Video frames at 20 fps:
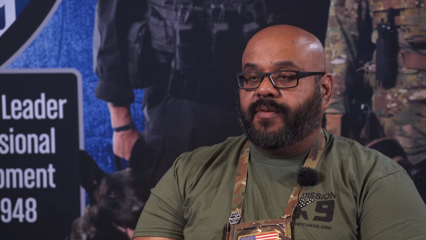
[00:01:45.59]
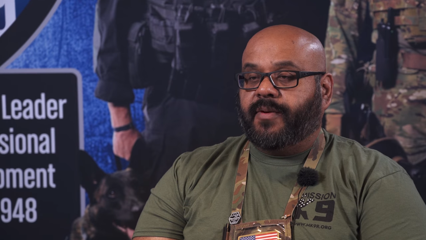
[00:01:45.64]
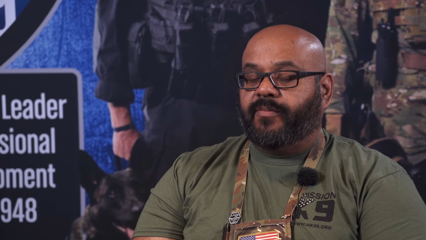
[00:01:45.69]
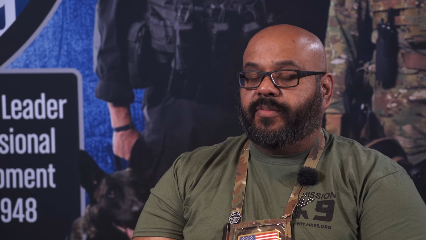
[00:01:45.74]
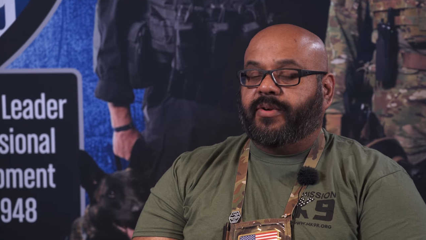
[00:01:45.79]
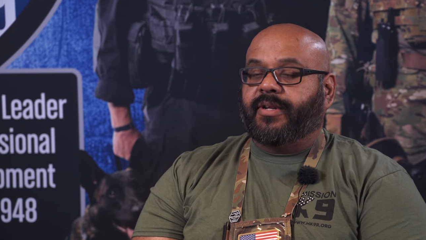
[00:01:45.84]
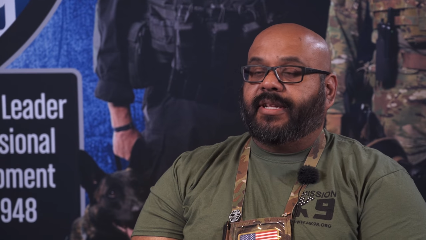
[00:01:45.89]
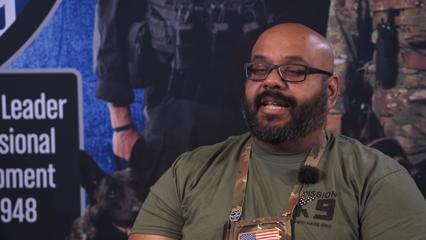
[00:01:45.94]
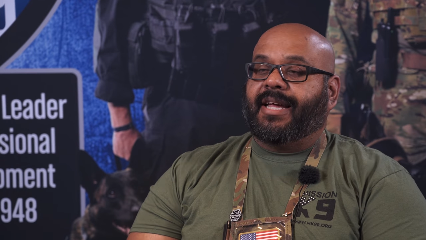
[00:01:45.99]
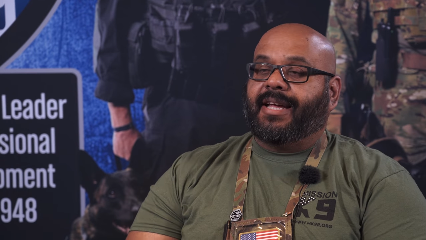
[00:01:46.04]
we
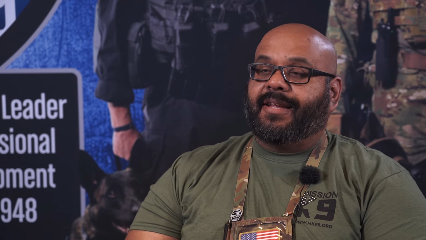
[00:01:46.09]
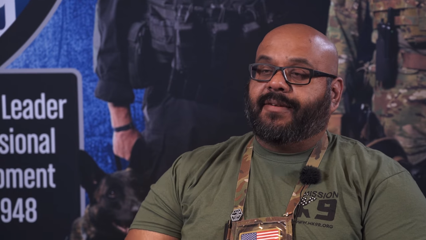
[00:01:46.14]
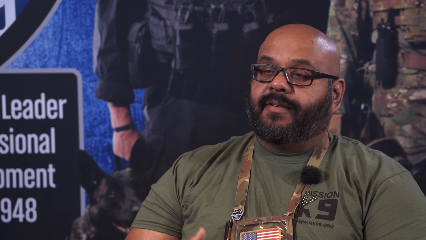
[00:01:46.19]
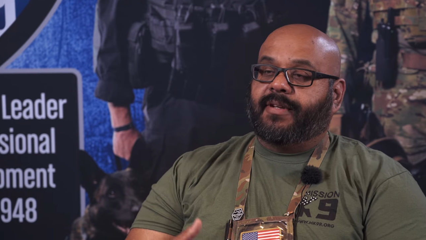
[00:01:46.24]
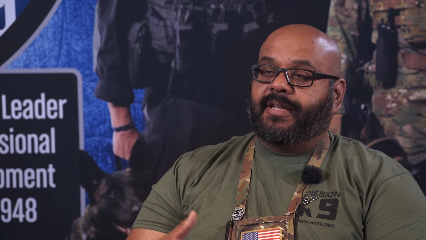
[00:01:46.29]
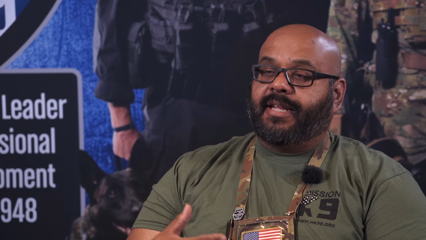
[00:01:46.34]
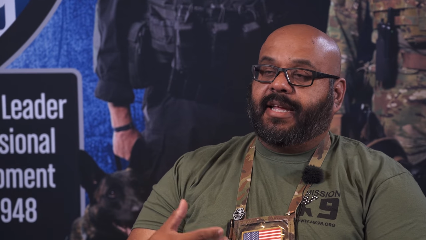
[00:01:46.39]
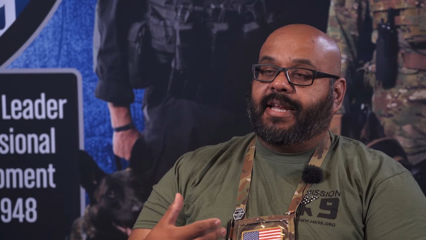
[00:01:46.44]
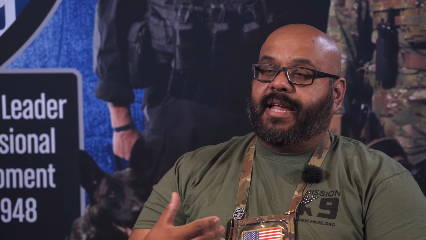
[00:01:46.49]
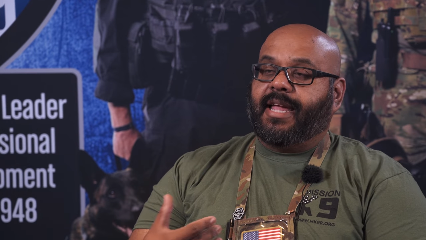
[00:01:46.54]
bring that
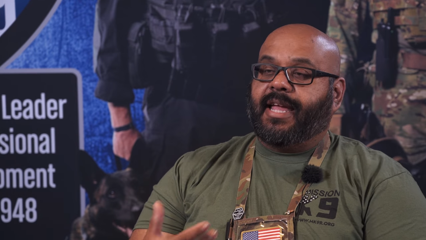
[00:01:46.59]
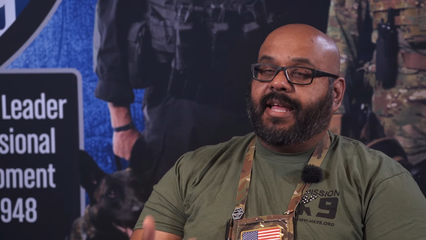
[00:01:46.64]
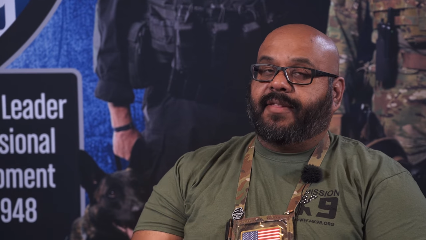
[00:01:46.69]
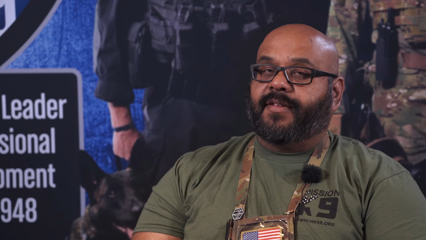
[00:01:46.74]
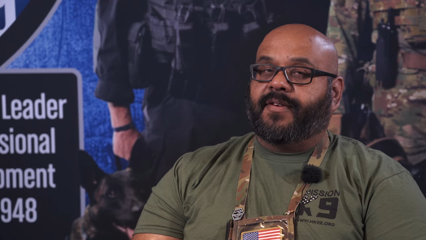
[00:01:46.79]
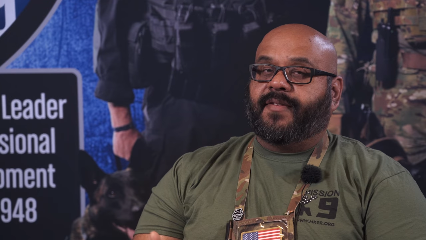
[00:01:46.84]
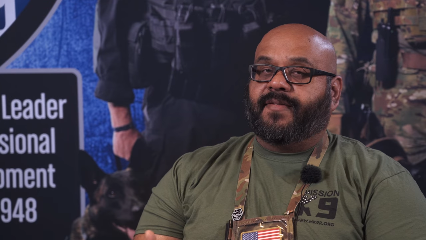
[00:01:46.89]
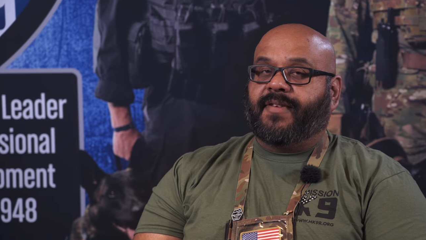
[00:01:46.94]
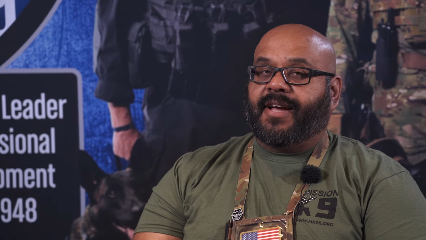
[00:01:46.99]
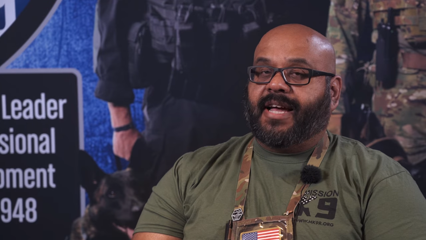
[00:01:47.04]
that
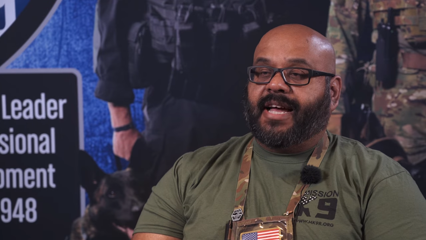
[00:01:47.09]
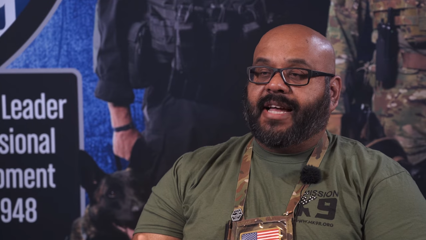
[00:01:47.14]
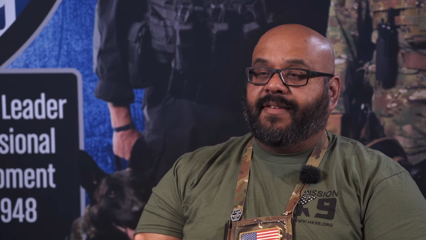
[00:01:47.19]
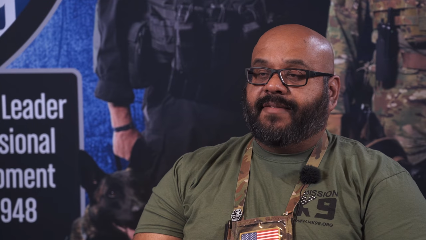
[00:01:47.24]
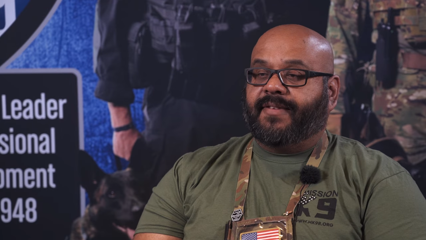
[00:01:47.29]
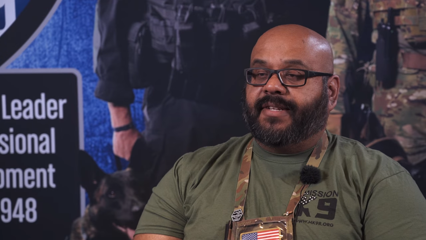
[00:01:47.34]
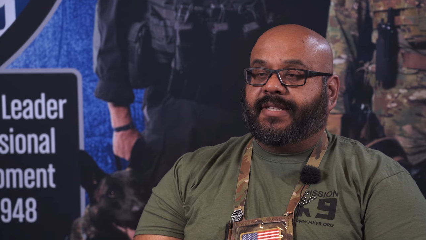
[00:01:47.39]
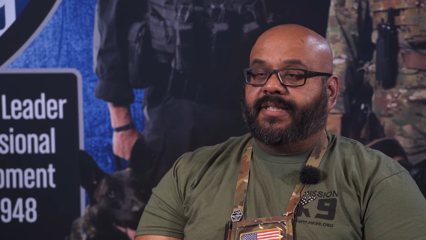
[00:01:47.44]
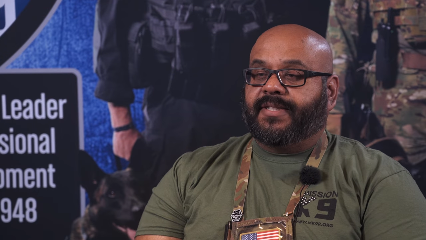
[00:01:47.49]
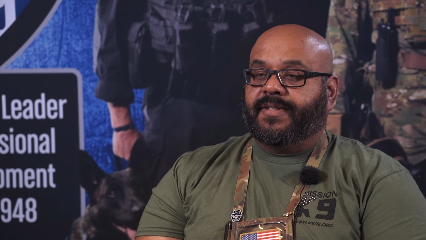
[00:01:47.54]
handler
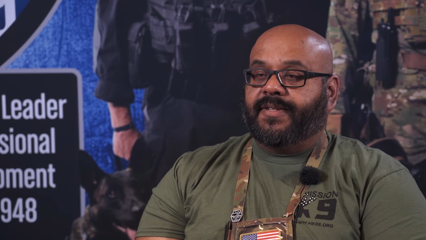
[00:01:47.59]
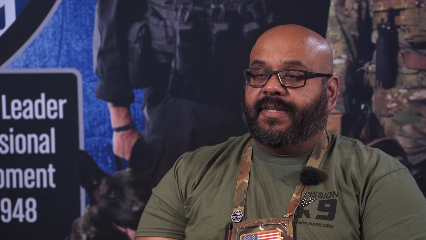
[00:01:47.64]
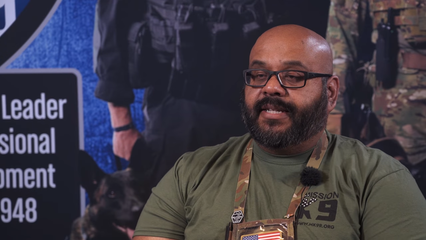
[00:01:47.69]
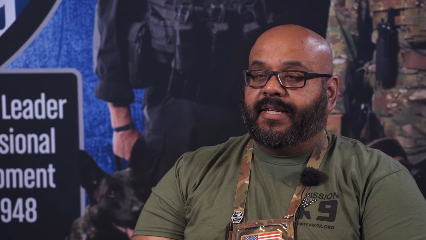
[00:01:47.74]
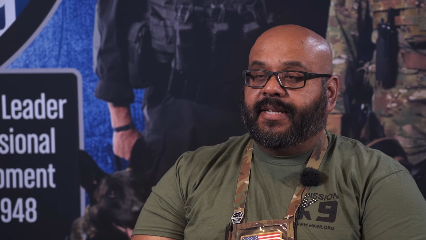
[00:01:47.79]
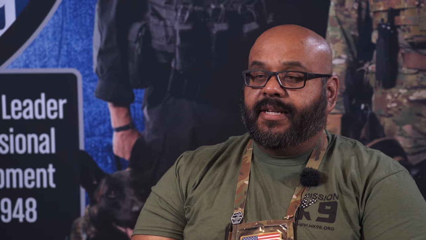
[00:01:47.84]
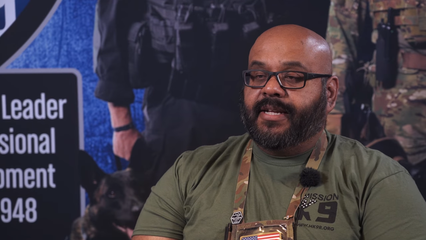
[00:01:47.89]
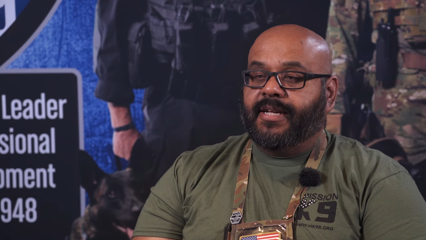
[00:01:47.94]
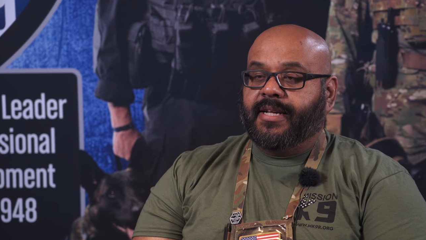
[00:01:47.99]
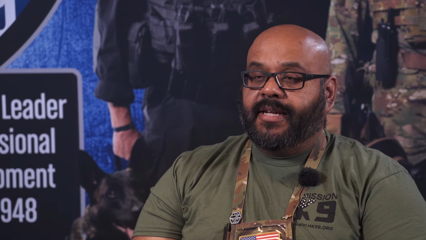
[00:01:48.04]
vibe into it.